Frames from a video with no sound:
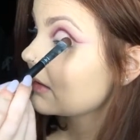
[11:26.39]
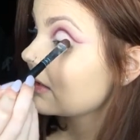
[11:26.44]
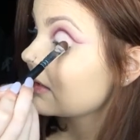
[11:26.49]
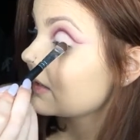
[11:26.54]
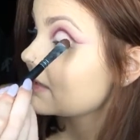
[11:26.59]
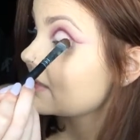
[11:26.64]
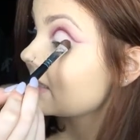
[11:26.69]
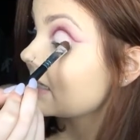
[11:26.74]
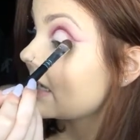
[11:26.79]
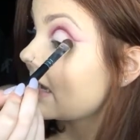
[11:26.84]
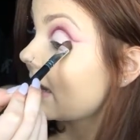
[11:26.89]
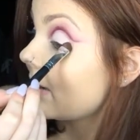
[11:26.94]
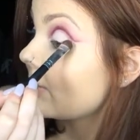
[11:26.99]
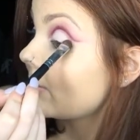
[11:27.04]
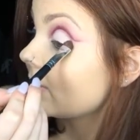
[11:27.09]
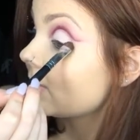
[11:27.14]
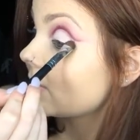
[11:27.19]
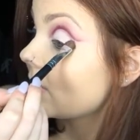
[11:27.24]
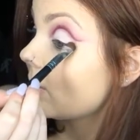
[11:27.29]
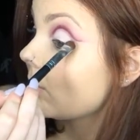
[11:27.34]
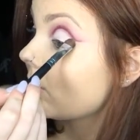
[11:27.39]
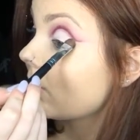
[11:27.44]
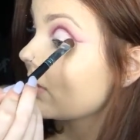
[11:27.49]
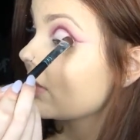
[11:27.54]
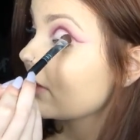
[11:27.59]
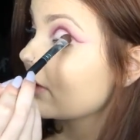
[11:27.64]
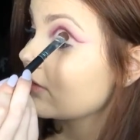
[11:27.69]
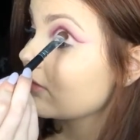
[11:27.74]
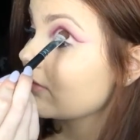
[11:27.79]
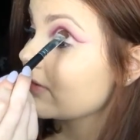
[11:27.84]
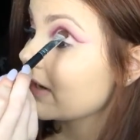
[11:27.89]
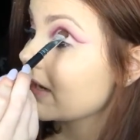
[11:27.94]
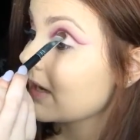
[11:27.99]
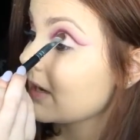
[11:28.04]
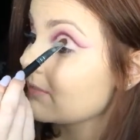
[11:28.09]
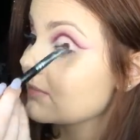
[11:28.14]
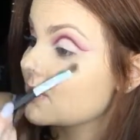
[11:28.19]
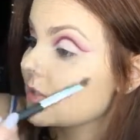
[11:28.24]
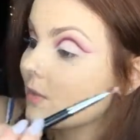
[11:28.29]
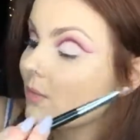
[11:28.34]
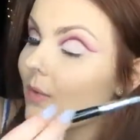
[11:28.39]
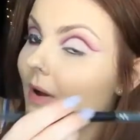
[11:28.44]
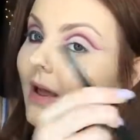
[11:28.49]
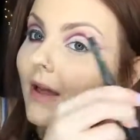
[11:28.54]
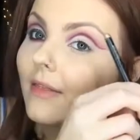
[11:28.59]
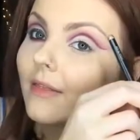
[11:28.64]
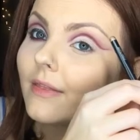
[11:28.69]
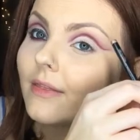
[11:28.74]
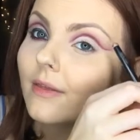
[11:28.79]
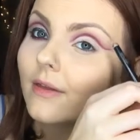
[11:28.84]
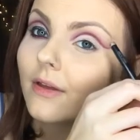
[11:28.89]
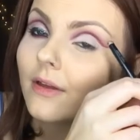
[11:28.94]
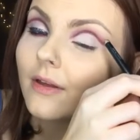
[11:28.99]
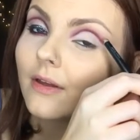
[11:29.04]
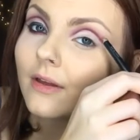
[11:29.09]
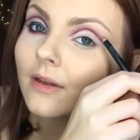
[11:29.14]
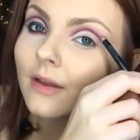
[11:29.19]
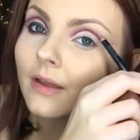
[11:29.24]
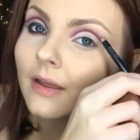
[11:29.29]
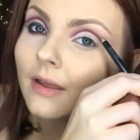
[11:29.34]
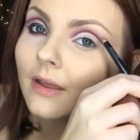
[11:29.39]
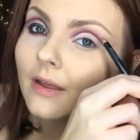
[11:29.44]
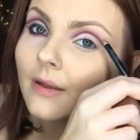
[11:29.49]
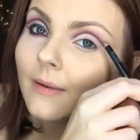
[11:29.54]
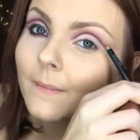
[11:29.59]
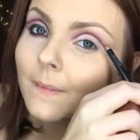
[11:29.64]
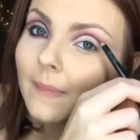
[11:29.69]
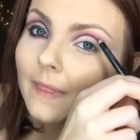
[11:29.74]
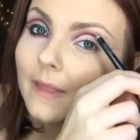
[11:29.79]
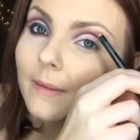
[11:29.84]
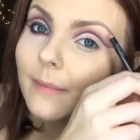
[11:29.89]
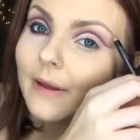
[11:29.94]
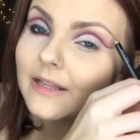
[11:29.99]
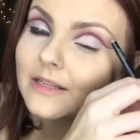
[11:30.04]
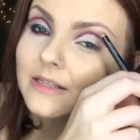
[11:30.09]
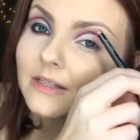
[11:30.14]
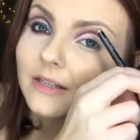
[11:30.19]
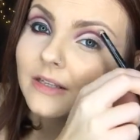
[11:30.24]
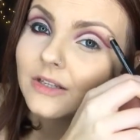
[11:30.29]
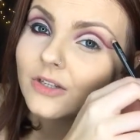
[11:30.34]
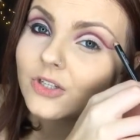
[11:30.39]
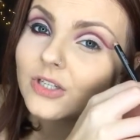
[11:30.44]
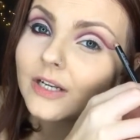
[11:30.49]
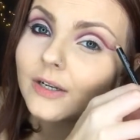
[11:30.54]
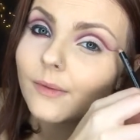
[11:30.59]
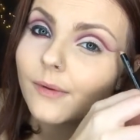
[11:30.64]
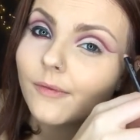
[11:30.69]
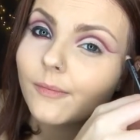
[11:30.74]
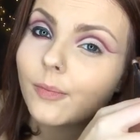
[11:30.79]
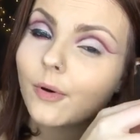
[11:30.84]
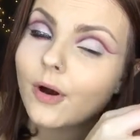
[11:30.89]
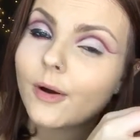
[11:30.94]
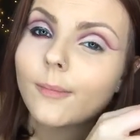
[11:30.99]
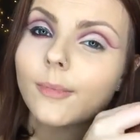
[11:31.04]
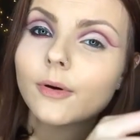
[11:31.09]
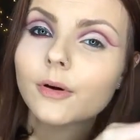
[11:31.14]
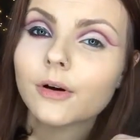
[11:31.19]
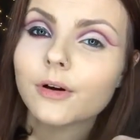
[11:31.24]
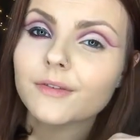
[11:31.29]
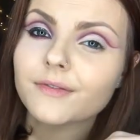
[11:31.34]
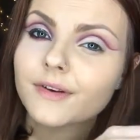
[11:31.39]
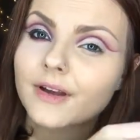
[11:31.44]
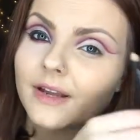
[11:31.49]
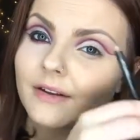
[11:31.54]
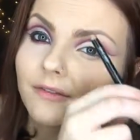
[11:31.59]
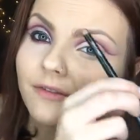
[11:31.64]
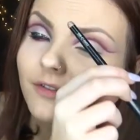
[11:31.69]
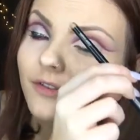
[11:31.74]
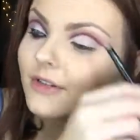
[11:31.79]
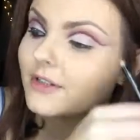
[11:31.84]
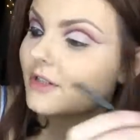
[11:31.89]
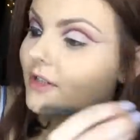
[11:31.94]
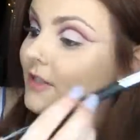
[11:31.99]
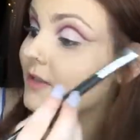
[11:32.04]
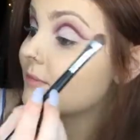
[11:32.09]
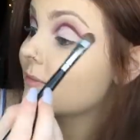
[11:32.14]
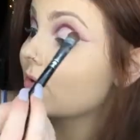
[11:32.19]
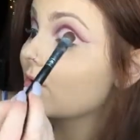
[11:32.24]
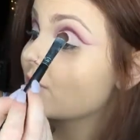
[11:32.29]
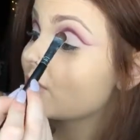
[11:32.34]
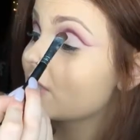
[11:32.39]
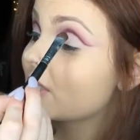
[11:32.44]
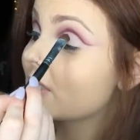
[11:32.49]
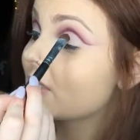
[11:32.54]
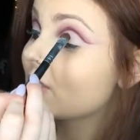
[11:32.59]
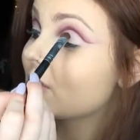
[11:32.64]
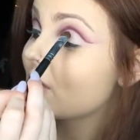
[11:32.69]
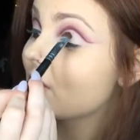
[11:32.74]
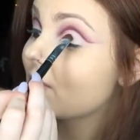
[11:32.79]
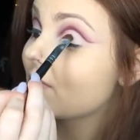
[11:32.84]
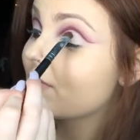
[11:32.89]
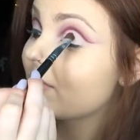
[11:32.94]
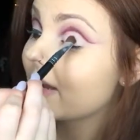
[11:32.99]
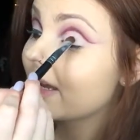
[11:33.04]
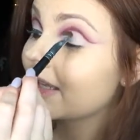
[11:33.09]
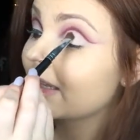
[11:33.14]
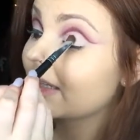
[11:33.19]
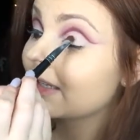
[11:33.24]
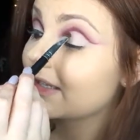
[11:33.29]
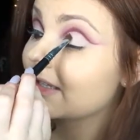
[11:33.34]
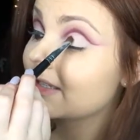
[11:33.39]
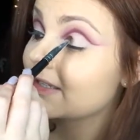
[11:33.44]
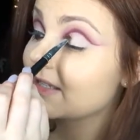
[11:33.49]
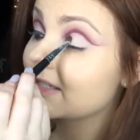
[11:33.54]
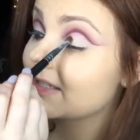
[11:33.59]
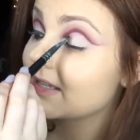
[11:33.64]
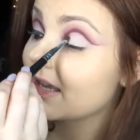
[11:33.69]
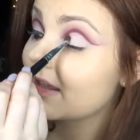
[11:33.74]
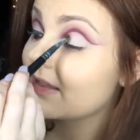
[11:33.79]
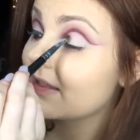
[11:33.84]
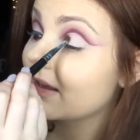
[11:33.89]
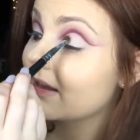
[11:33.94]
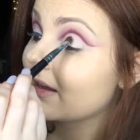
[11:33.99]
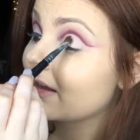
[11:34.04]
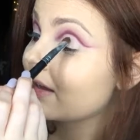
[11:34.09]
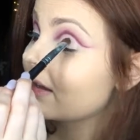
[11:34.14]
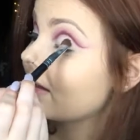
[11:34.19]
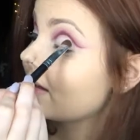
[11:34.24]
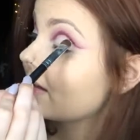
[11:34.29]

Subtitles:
Because again, we don't want the cream to wet the pencil and the shadow we've put above and for it to smudge, so you do really need to set that.